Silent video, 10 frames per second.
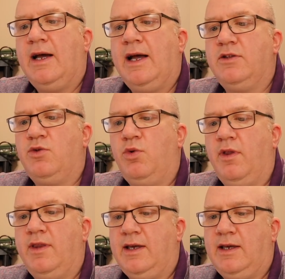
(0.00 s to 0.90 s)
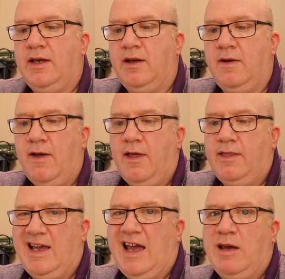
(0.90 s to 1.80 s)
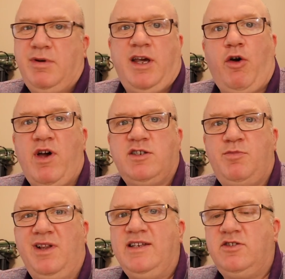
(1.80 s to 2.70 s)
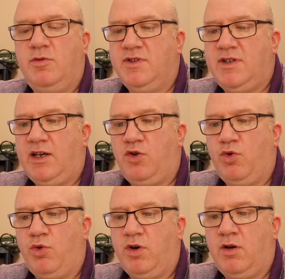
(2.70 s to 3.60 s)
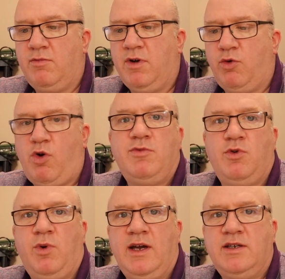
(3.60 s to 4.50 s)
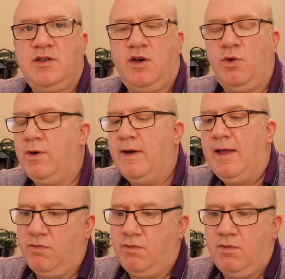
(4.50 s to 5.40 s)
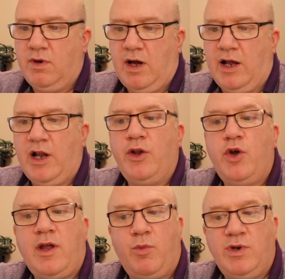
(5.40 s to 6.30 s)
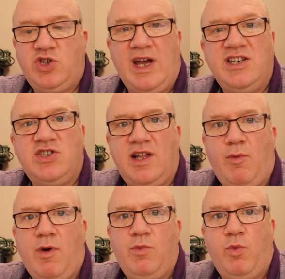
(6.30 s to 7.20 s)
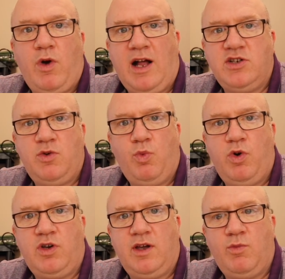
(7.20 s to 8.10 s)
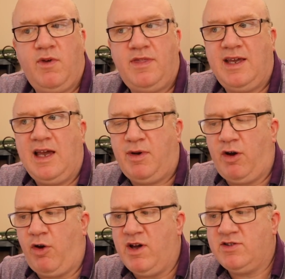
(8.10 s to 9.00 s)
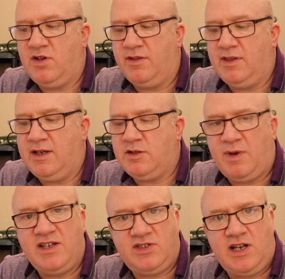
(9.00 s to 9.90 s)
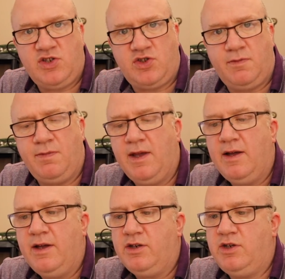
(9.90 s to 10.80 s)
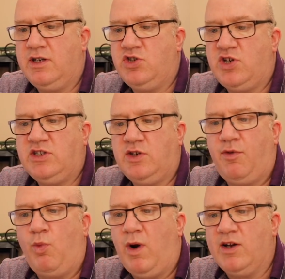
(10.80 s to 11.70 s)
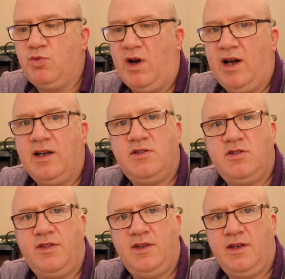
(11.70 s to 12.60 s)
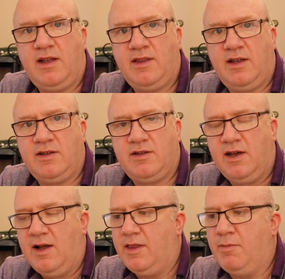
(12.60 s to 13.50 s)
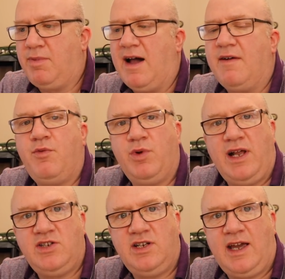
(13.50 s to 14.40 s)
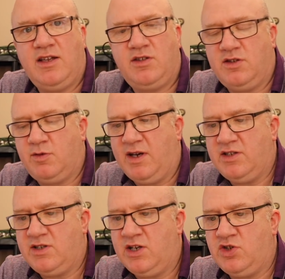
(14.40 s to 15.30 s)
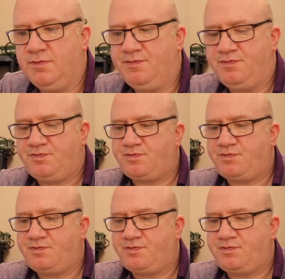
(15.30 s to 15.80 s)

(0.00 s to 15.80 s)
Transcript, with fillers: and all of the APRS police come and take your equipment away. So I know that we changed that when we were actually working with the APRS on the space station. You can change it from wide to something that the path would actually get to the space station.